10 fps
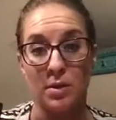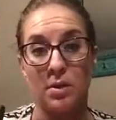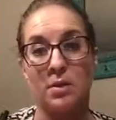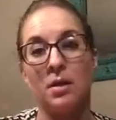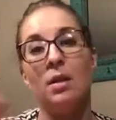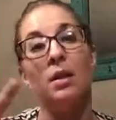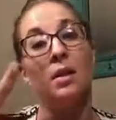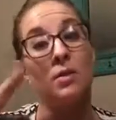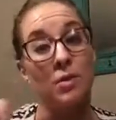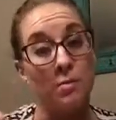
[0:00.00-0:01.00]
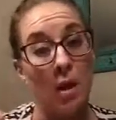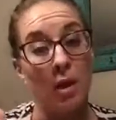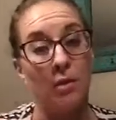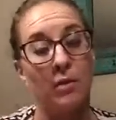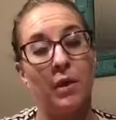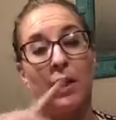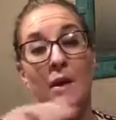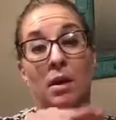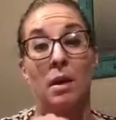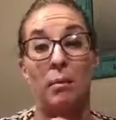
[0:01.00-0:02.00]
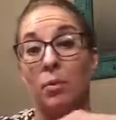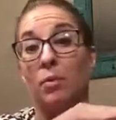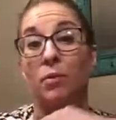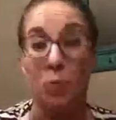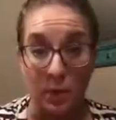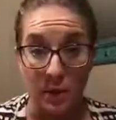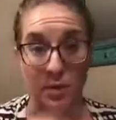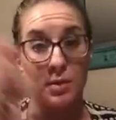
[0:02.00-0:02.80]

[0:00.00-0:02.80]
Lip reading: is smaller than a number with four digits.